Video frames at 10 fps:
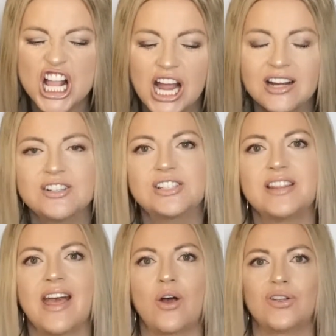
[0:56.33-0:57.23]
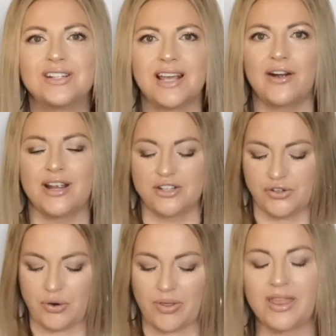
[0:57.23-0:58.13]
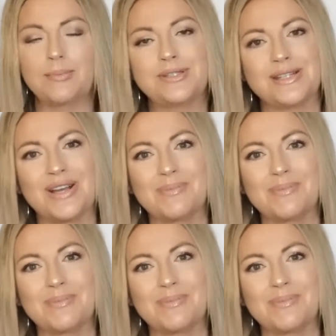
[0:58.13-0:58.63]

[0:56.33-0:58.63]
I just did that whole entire intro with lipstick